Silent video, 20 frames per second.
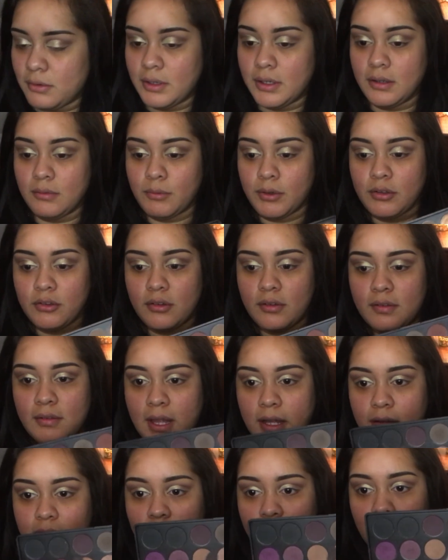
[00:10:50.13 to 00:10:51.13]
And with just
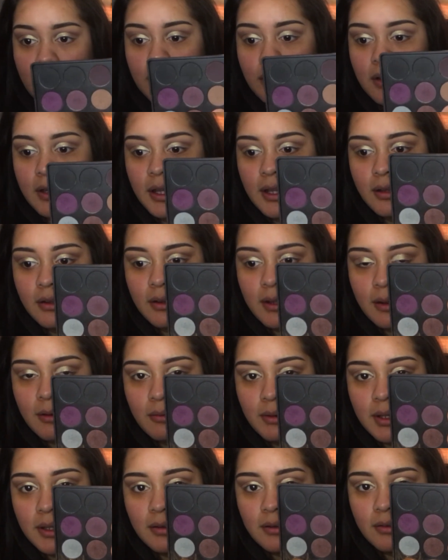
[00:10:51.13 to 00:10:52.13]
that darker color that
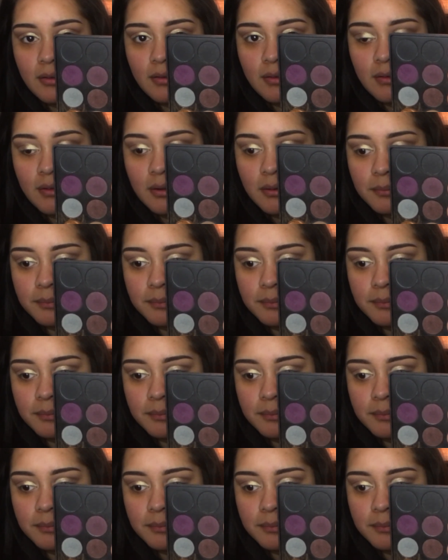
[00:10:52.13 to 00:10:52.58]
we used,